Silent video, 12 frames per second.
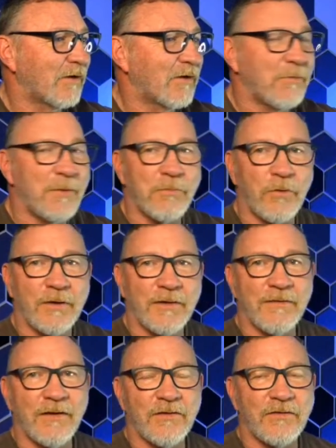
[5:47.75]
I'm going to be
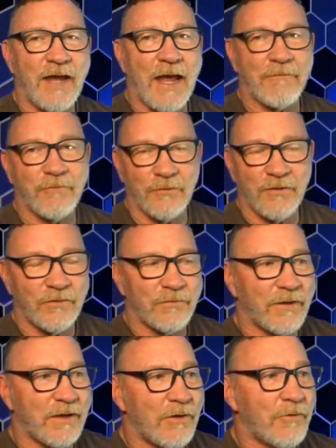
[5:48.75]
printing this after this
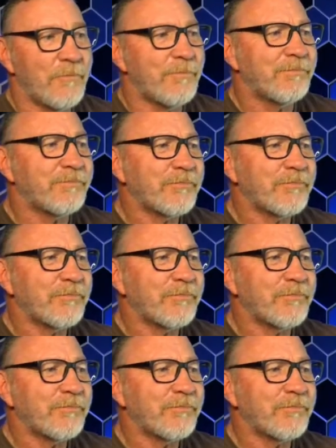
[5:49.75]
video